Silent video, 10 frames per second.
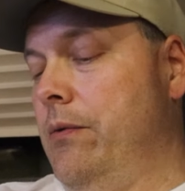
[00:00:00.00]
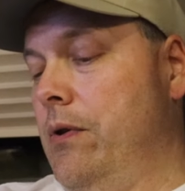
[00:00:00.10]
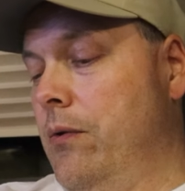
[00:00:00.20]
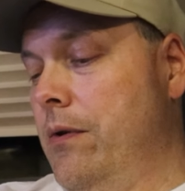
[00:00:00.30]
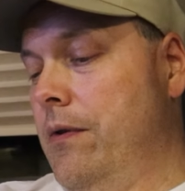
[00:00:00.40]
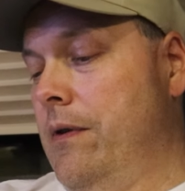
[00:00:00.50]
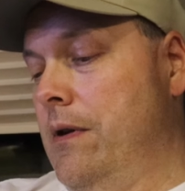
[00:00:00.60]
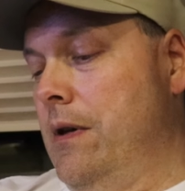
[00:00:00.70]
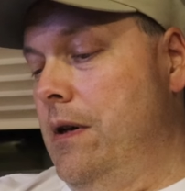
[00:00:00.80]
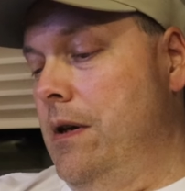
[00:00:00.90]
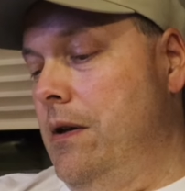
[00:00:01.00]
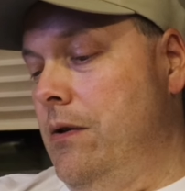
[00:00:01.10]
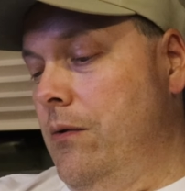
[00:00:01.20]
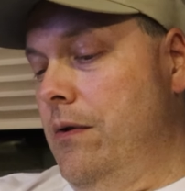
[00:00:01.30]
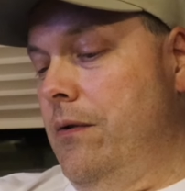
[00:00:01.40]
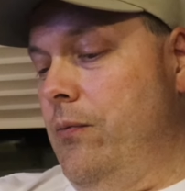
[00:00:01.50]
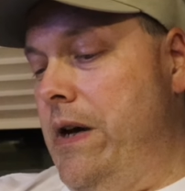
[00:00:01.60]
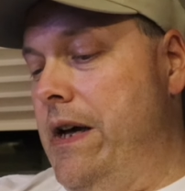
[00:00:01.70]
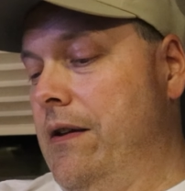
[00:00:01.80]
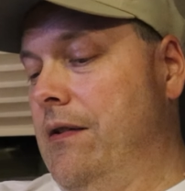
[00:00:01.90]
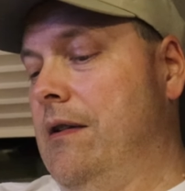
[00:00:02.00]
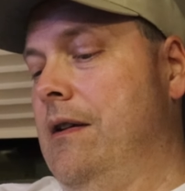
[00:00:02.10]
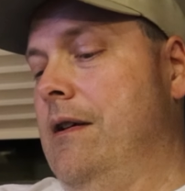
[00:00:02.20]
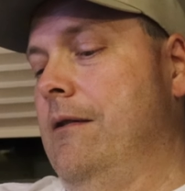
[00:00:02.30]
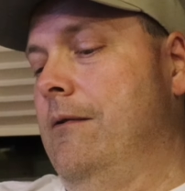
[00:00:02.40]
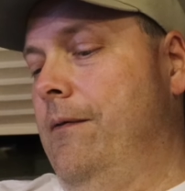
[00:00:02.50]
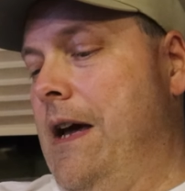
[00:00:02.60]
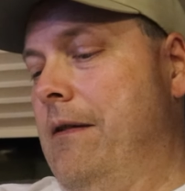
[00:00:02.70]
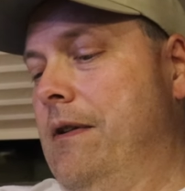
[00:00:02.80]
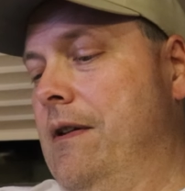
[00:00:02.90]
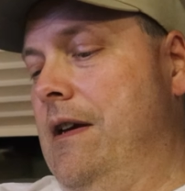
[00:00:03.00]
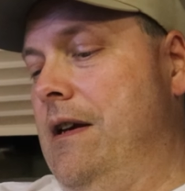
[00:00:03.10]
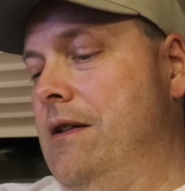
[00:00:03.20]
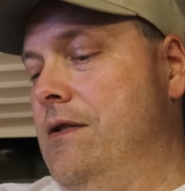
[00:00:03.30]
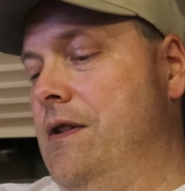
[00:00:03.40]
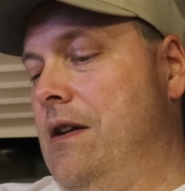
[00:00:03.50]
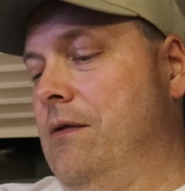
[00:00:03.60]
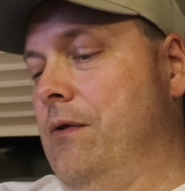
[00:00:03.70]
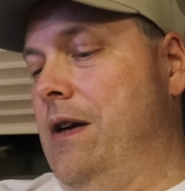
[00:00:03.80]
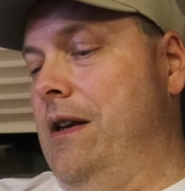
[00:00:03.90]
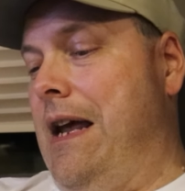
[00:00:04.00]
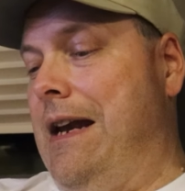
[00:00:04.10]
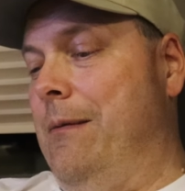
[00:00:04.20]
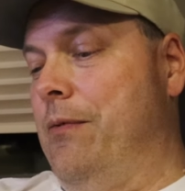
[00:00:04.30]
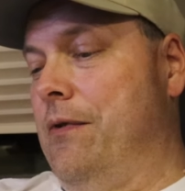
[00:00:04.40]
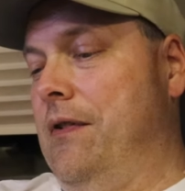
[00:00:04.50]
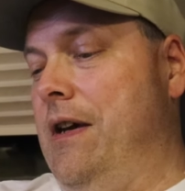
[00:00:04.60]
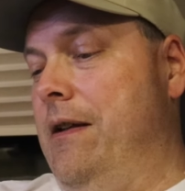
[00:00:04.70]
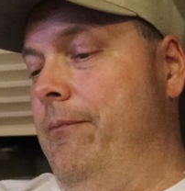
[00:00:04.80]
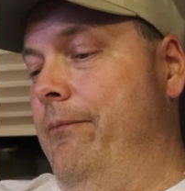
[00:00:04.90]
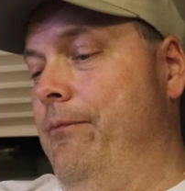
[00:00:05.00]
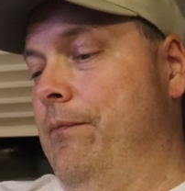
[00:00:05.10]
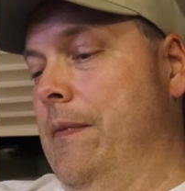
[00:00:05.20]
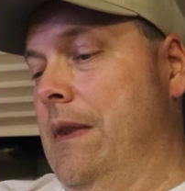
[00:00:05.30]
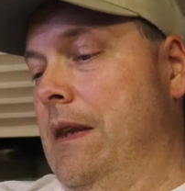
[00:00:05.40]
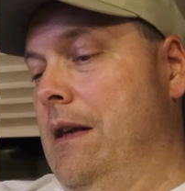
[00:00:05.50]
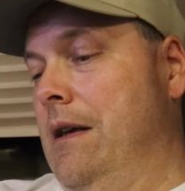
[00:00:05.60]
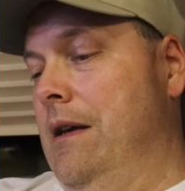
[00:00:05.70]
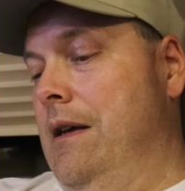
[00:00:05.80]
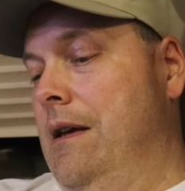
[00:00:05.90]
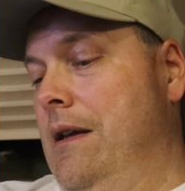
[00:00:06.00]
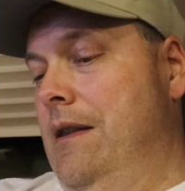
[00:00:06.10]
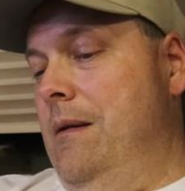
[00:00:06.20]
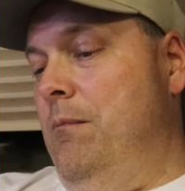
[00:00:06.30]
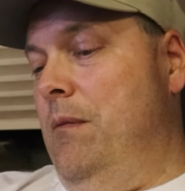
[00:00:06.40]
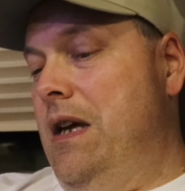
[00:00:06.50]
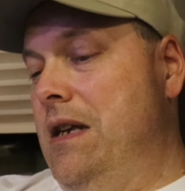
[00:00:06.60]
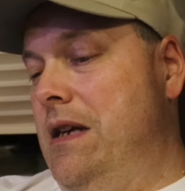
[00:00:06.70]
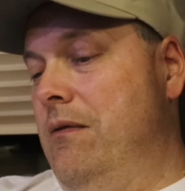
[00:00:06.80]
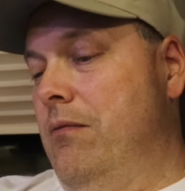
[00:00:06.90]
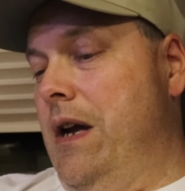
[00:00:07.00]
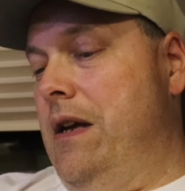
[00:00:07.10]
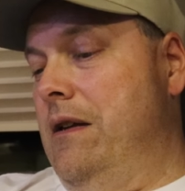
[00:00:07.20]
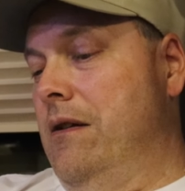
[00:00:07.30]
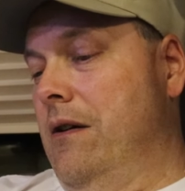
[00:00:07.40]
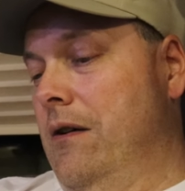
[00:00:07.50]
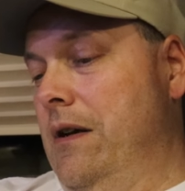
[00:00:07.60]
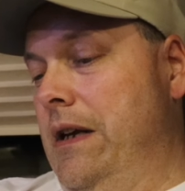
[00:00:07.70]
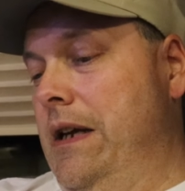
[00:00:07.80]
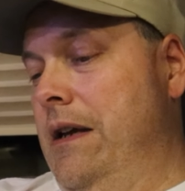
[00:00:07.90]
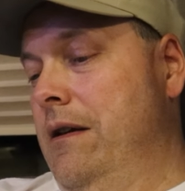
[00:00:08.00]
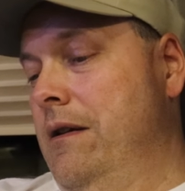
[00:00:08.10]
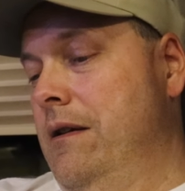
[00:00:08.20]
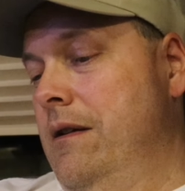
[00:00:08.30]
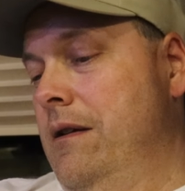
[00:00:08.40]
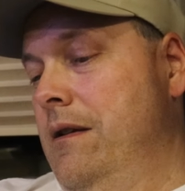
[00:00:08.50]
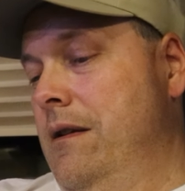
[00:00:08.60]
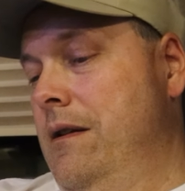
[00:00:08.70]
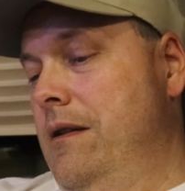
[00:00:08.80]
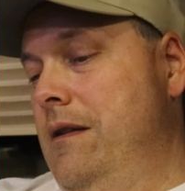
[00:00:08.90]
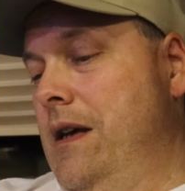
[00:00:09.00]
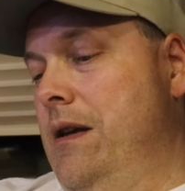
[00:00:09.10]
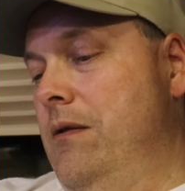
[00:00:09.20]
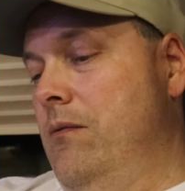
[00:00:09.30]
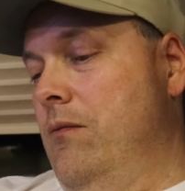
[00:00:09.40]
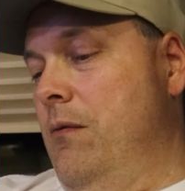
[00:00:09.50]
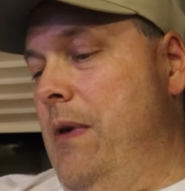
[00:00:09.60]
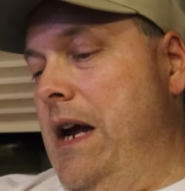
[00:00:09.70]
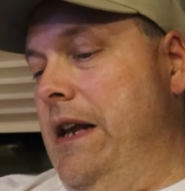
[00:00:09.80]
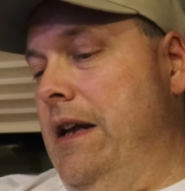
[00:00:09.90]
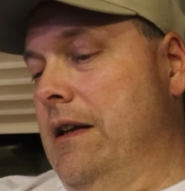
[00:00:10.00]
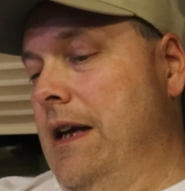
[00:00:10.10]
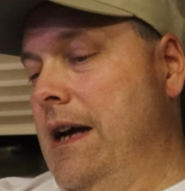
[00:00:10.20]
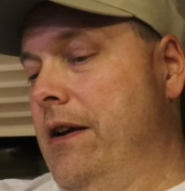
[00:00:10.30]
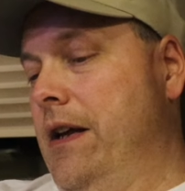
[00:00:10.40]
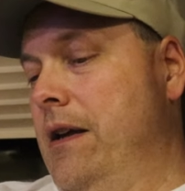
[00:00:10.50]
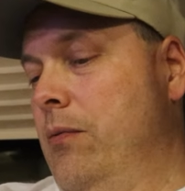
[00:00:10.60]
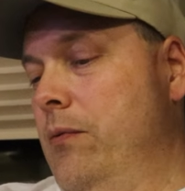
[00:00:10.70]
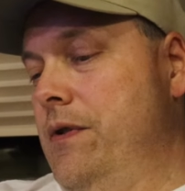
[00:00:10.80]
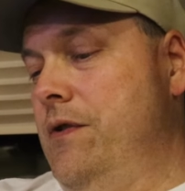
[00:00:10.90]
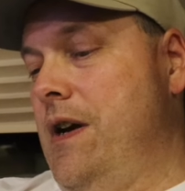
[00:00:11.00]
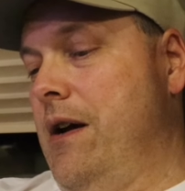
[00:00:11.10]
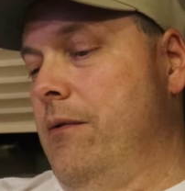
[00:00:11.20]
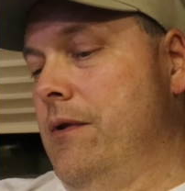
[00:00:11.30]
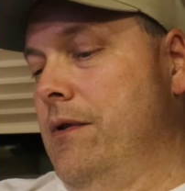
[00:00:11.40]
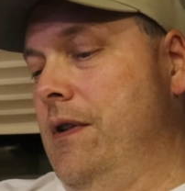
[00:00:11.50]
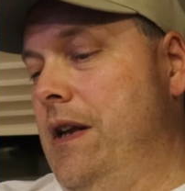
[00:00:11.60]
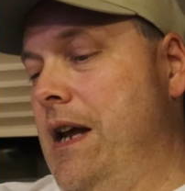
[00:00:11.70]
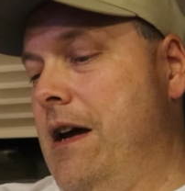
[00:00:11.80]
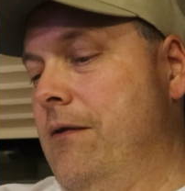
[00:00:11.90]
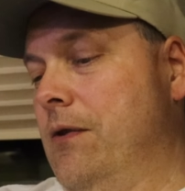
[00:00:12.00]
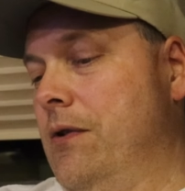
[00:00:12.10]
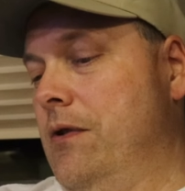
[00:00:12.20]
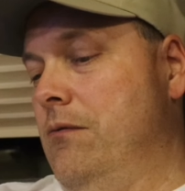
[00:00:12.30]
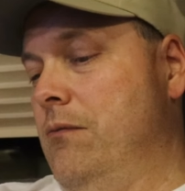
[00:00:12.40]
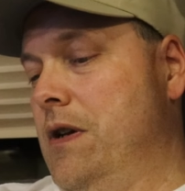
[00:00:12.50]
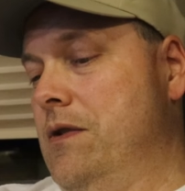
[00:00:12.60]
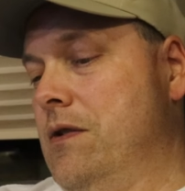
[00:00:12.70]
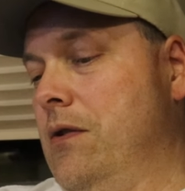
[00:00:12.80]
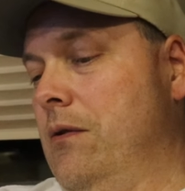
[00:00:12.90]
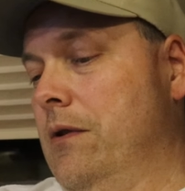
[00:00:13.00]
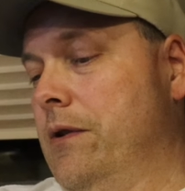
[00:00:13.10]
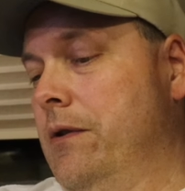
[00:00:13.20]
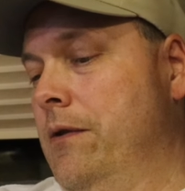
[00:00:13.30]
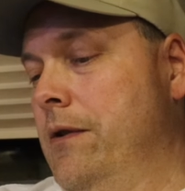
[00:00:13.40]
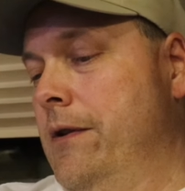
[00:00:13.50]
north northwest five to ten, chance of rain eighty percent. Then Monday, rain early, then remaining cloudy with showers in the afternoon, much cooler,